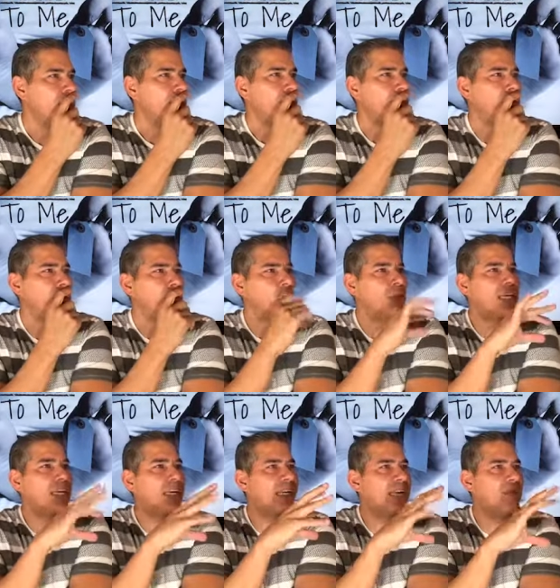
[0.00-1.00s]
You're only
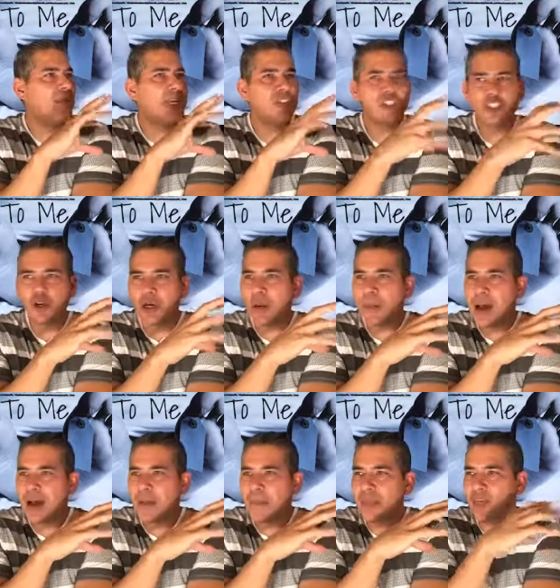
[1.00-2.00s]
going to give me a certain
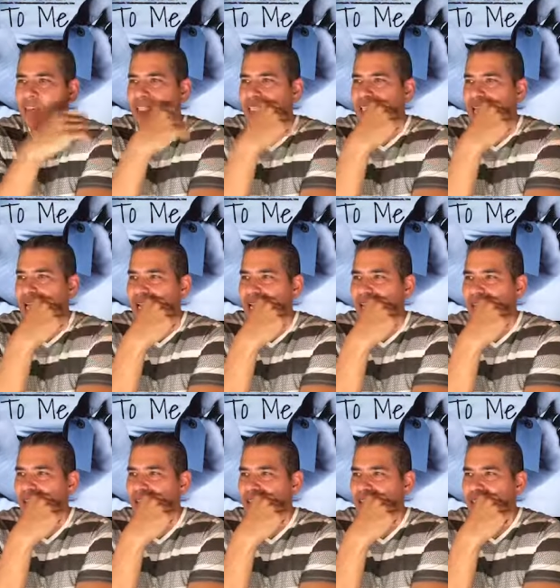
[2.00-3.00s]
amount of meals a day
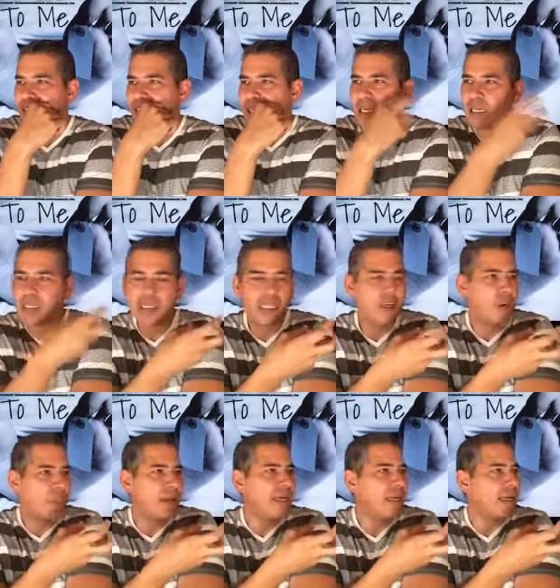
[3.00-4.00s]
and a little
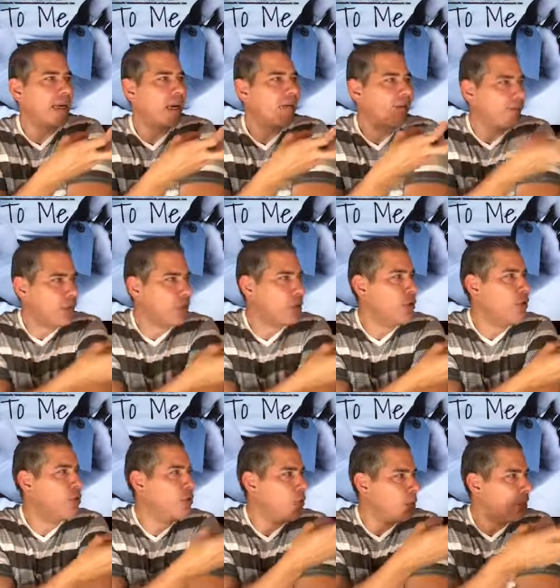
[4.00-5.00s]
bit of
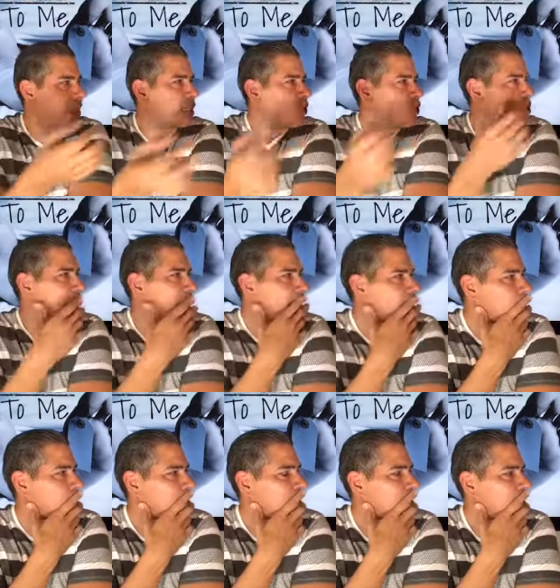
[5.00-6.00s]
food with those
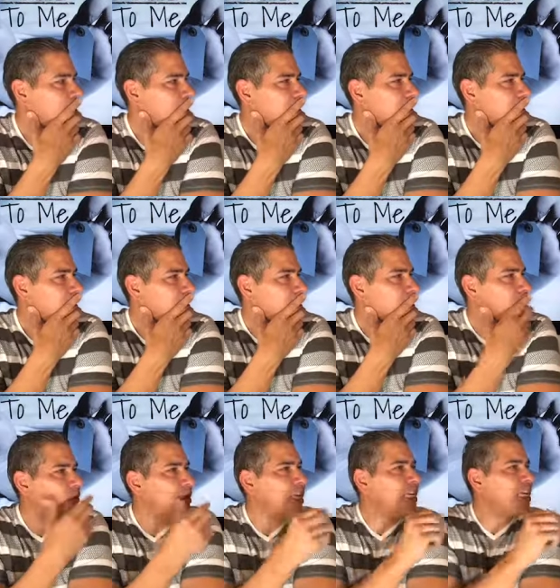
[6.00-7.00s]
meals. You're
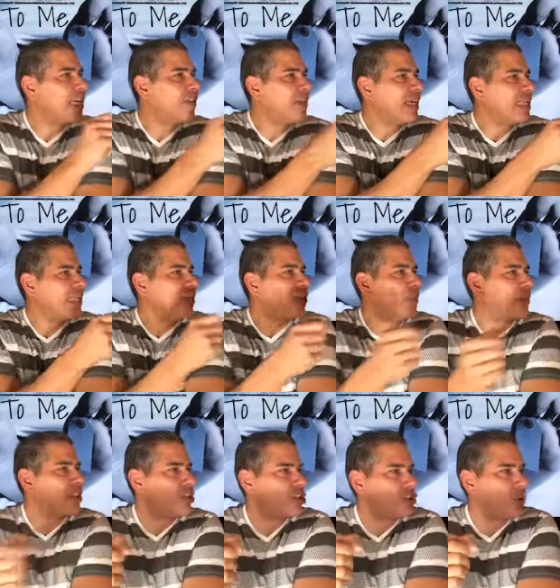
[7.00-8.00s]
only going to give me a little bit
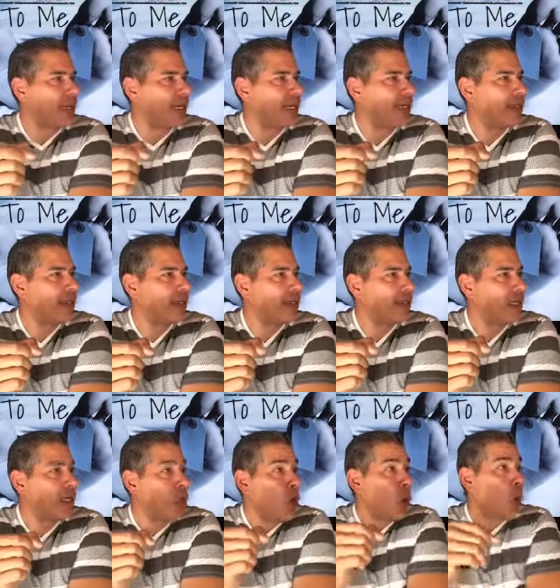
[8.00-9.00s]
to drink
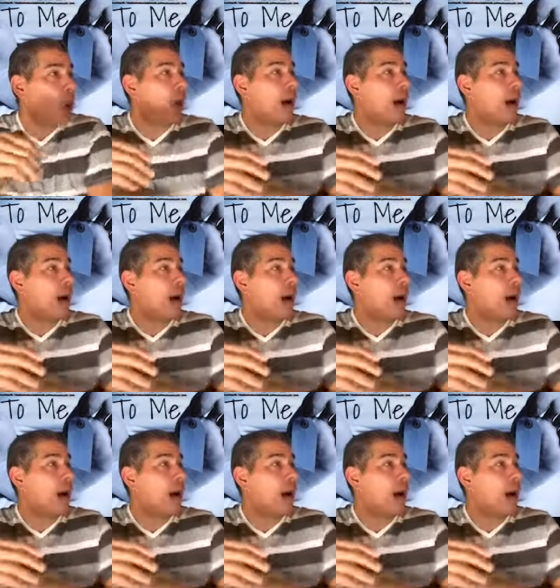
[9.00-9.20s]
where